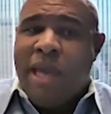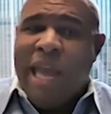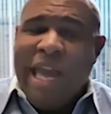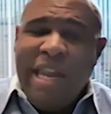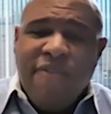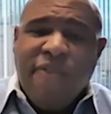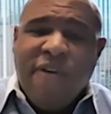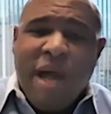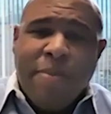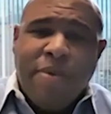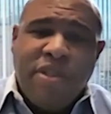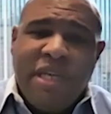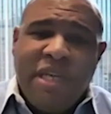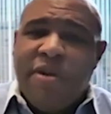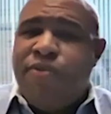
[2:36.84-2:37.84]

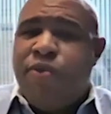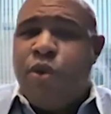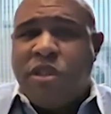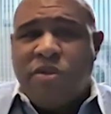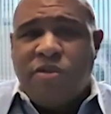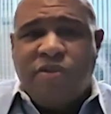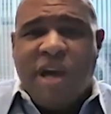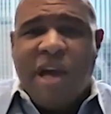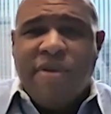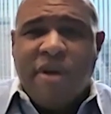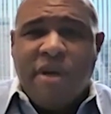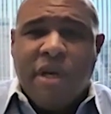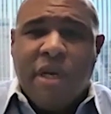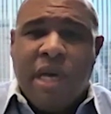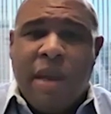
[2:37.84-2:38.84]
85% of Fortune
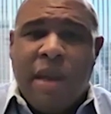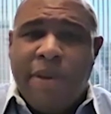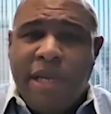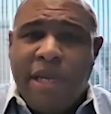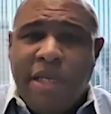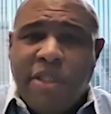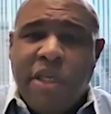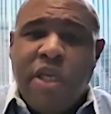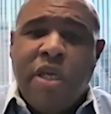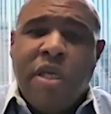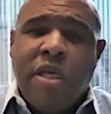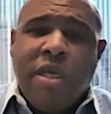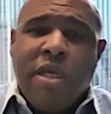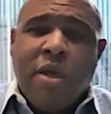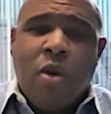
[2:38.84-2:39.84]
500 companies,
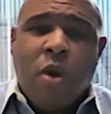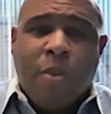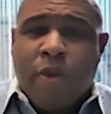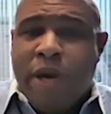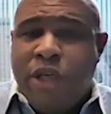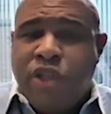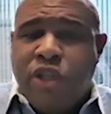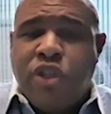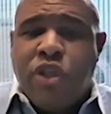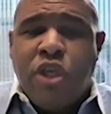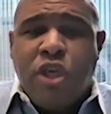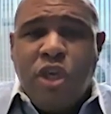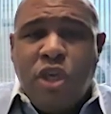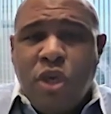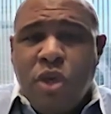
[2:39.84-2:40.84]
corporations
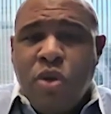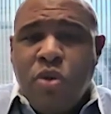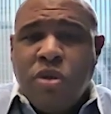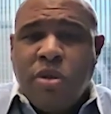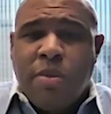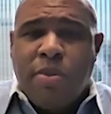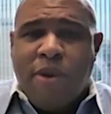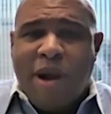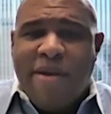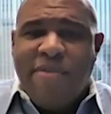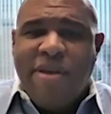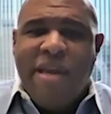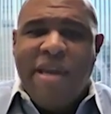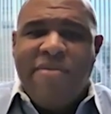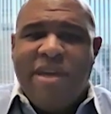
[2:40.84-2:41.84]
use
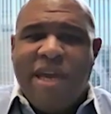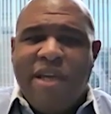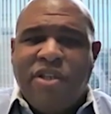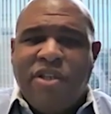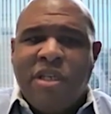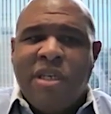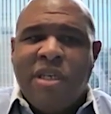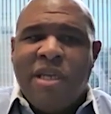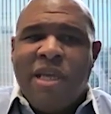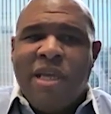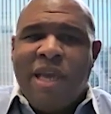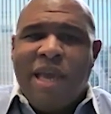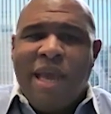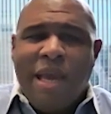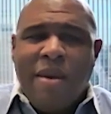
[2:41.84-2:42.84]
private aviation.
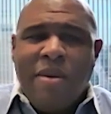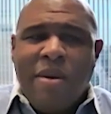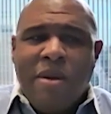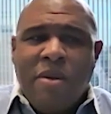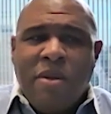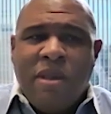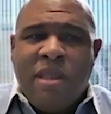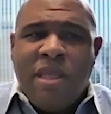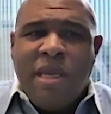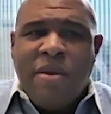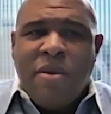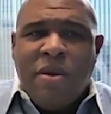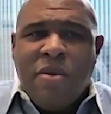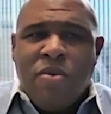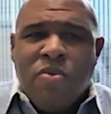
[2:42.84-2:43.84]
And the
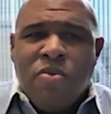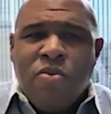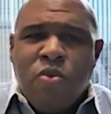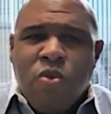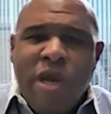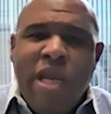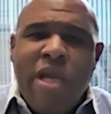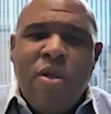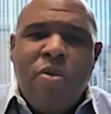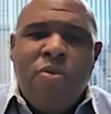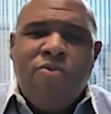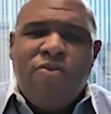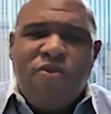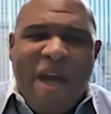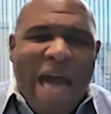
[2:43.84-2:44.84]

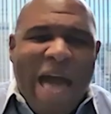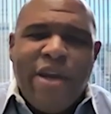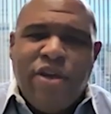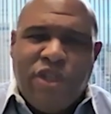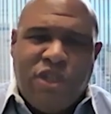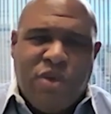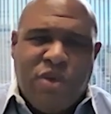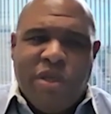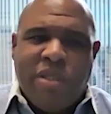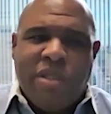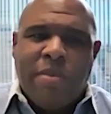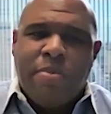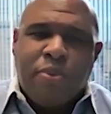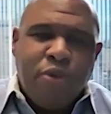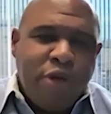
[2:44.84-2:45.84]
real value to it,
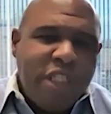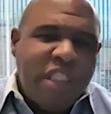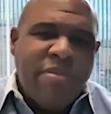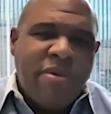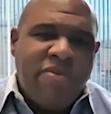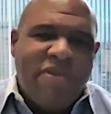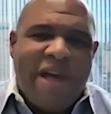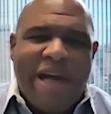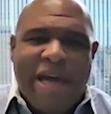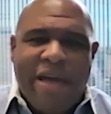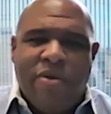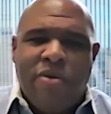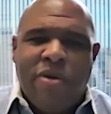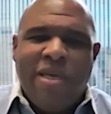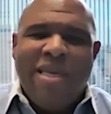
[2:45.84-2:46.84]
the principal
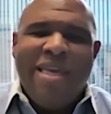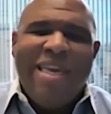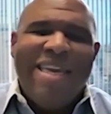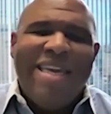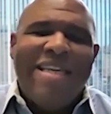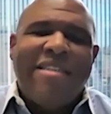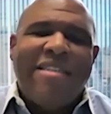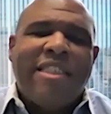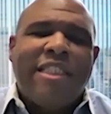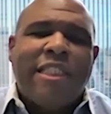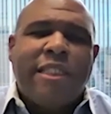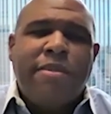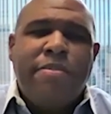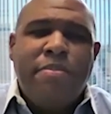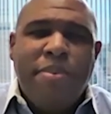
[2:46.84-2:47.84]
value is
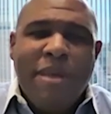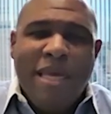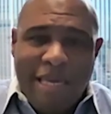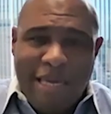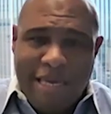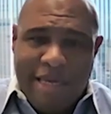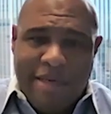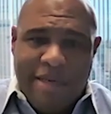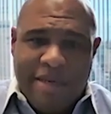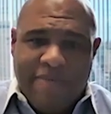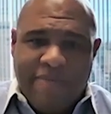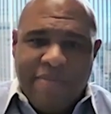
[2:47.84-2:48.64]
speed.